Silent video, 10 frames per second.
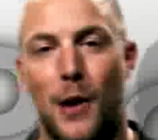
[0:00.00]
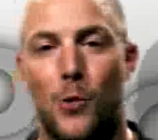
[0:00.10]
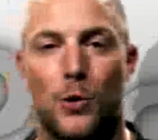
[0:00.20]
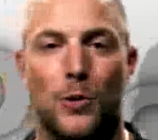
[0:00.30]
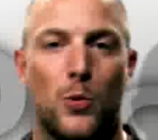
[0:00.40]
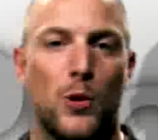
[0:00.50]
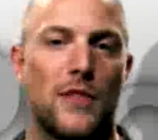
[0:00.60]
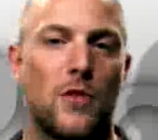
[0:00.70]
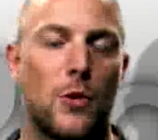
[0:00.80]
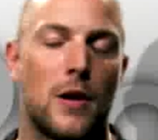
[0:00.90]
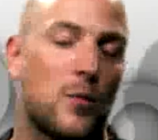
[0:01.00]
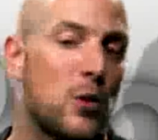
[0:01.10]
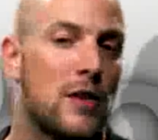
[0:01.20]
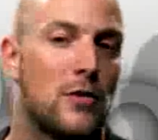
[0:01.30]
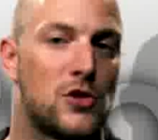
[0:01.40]
I work with ProEvo,
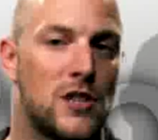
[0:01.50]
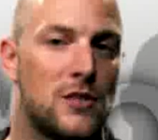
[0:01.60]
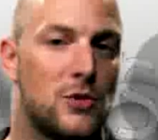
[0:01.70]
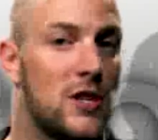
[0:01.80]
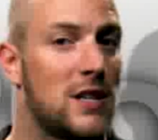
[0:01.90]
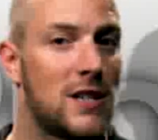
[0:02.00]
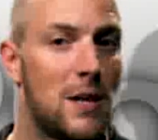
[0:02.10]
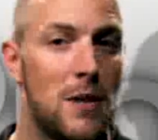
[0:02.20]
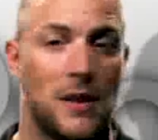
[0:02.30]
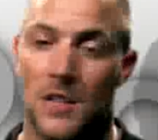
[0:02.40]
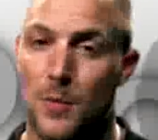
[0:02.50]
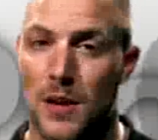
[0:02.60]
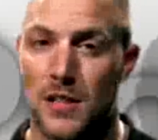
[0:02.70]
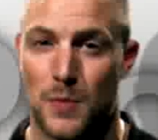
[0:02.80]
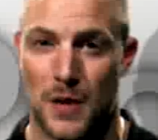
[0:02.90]
and ProEvo is into GSM and
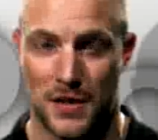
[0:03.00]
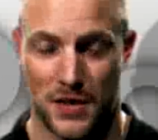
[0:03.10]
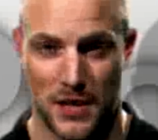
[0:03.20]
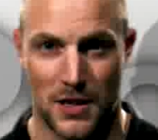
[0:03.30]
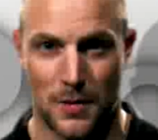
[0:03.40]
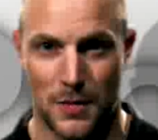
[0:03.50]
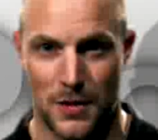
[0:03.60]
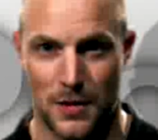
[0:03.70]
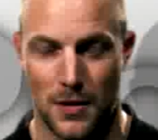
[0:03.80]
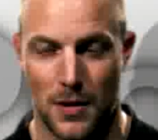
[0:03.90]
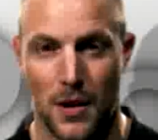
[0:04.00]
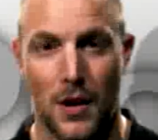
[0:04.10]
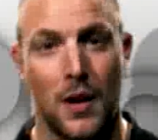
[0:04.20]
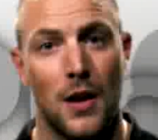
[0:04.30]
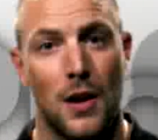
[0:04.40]
GPS based systems,
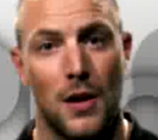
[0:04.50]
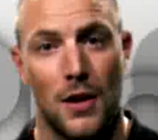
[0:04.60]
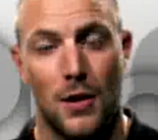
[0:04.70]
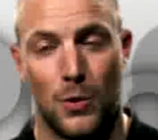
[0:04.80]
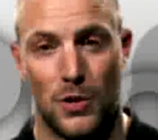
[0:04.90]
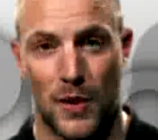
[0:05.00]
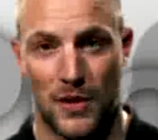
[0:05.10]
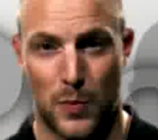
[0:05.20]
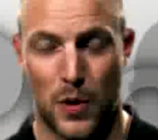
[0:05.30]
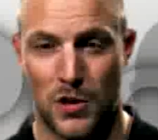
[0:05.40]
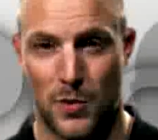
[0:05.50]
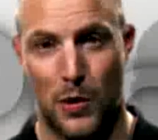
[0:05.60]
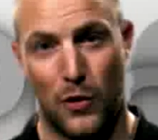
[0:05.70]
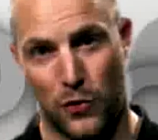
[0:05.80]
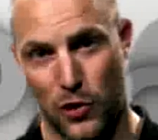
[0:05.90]
which makes it
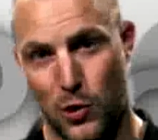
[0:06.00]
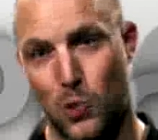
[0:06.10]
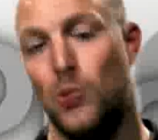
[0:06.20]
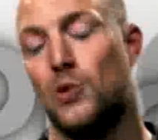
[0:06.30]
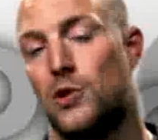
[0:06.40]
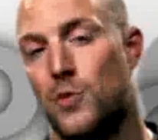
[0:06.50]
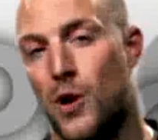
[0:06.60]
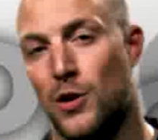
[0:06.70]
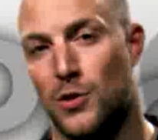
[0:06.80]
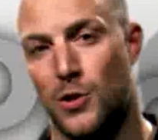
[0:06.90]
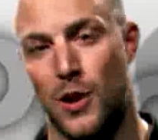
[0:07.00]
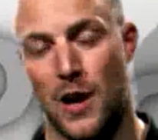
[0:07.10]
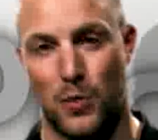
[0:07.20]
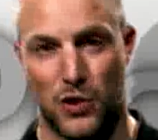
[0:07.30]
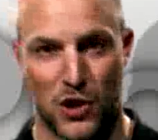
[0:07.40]
possible for you to monitor
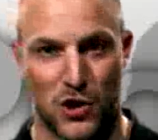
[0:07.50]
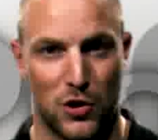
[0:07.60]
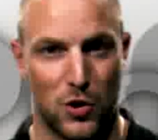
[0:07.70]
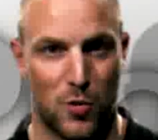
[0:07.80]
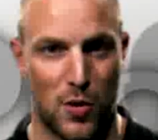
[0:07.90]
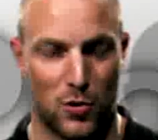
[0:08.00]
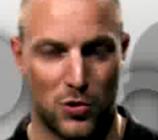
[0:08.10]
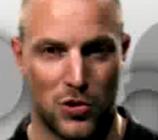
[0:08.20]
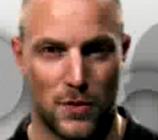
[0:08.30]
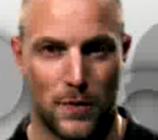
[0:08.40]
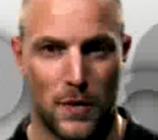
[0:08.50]
and position your boat.